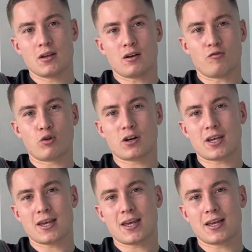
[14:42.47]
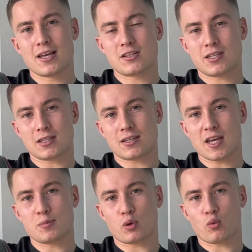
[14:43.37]
of working 6
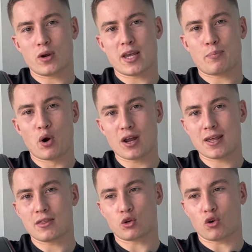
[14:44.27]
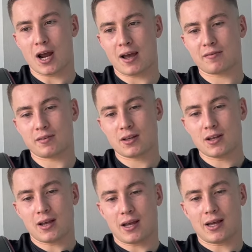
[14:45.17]
days per week, putting in their graft,
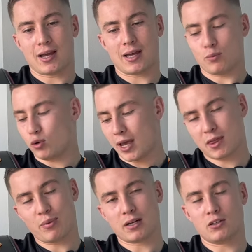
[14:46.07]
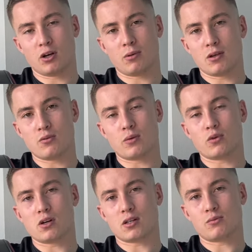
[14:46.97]
and we'll get the big W in
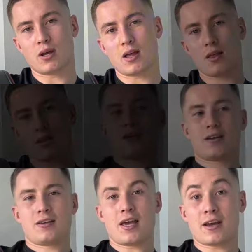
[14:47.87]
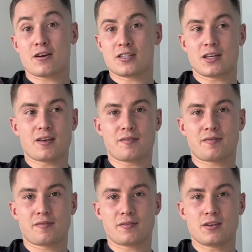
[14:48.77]
work as well. Yeah guys,
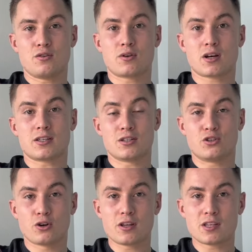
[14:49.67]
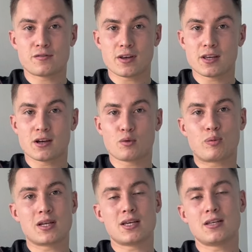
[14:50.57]
if you guys enjoyed this video,
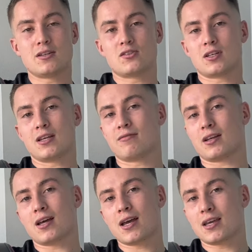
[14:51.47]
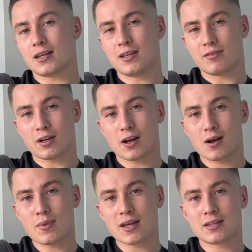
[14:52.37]
please leave a like, leave a
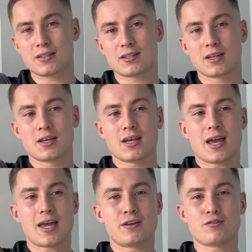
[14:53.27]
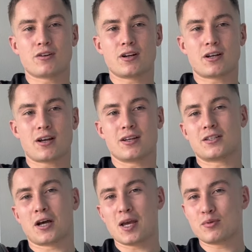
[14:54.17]
comment. any other kind of
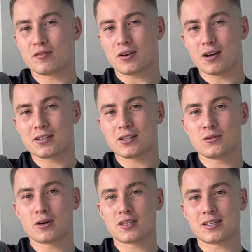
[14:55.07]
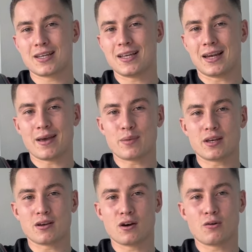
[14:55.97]
types of content you want to see, let me
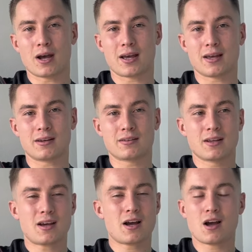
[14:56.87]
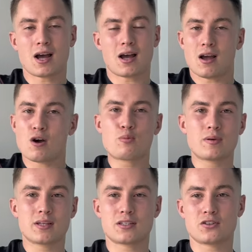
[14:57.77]
know. And I hope
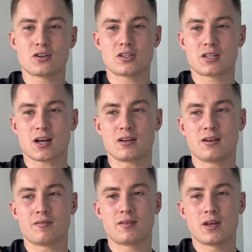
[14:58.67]
it's just kind of